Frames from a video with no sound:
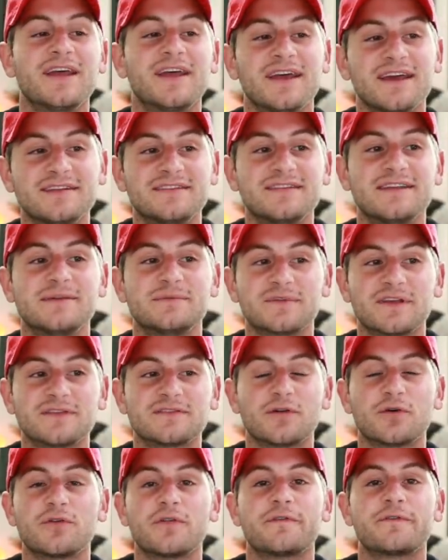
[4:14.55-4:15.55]
It seems as
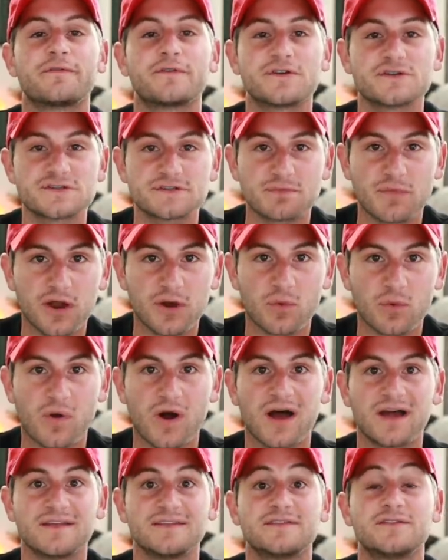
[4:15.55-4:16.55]
though the first
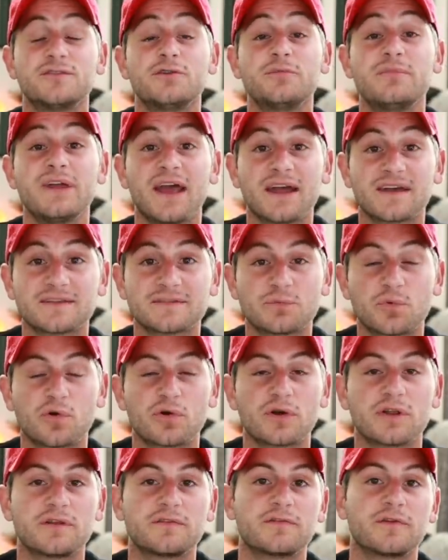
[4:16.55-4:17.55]
Model Ys to be
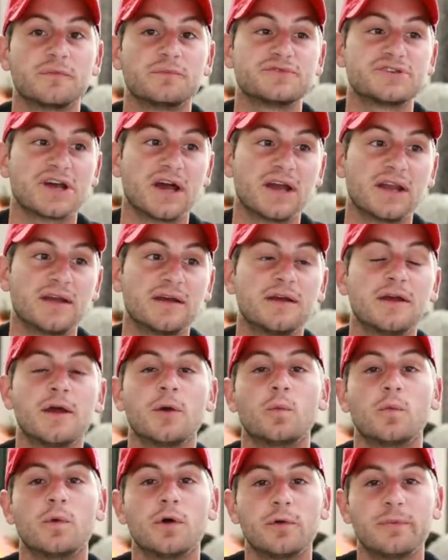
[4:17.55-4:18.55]
exported from China
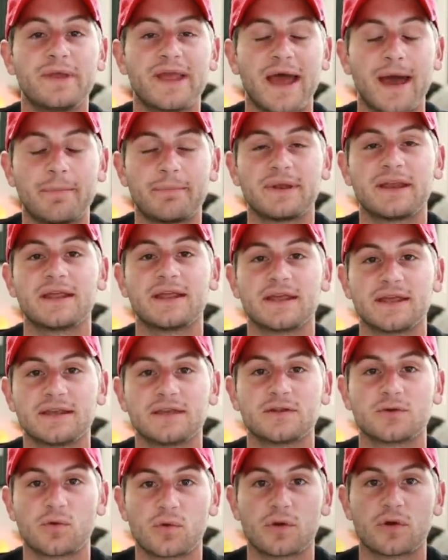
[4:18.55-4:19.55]
will be happening
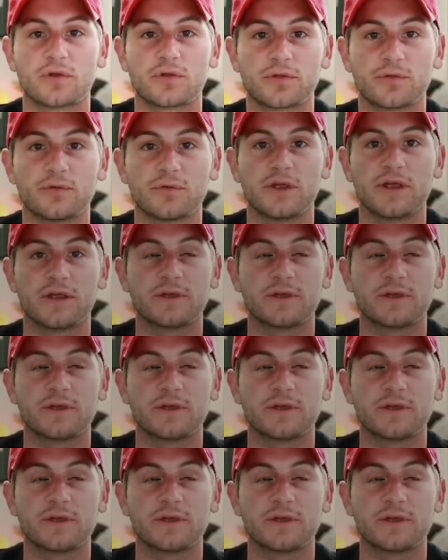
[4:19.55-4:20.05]
in quarter three.